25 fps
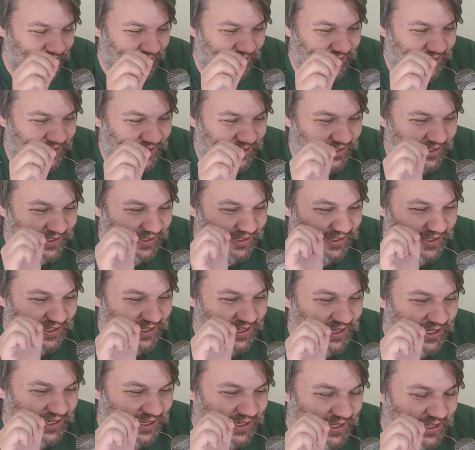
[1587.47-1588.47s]
Okay.
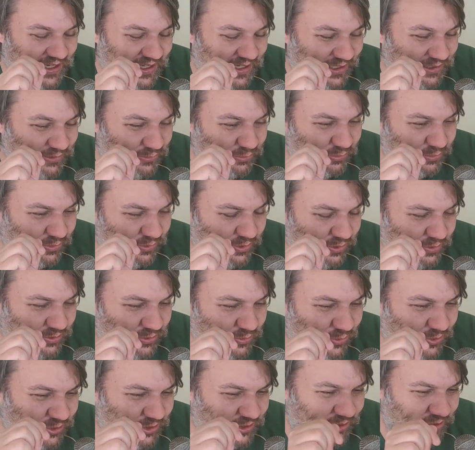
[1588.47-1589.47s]
There
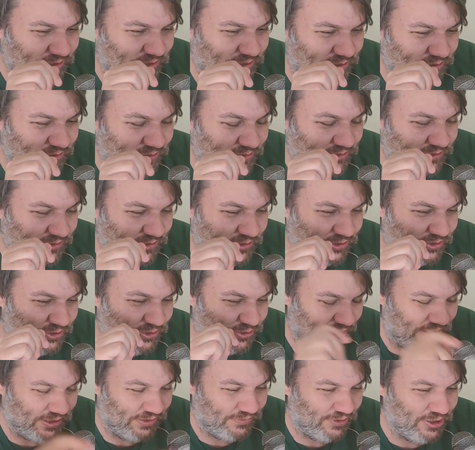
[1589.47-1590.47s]
was also
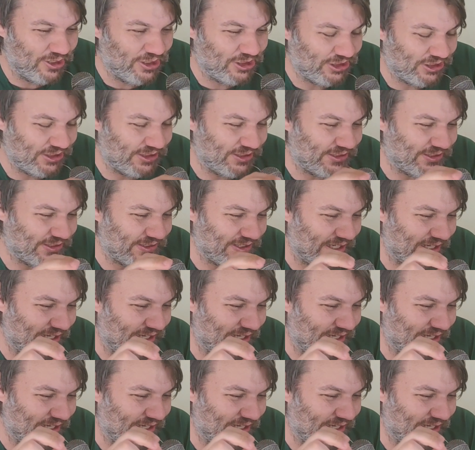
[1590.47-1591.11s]
two other versions,